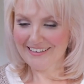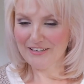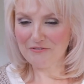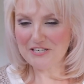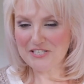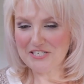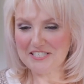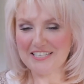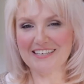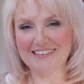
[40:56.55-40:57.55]
And
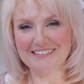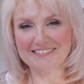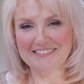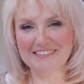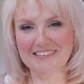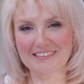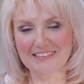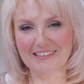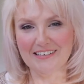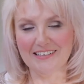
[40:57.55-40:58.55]
Rusty's here.
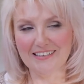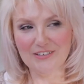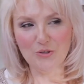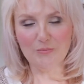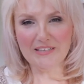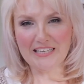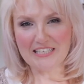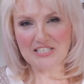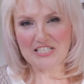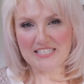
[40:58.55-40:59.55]
He normally
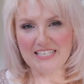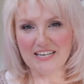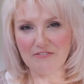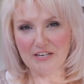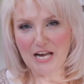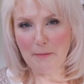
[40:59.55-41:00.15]
gets his dinner at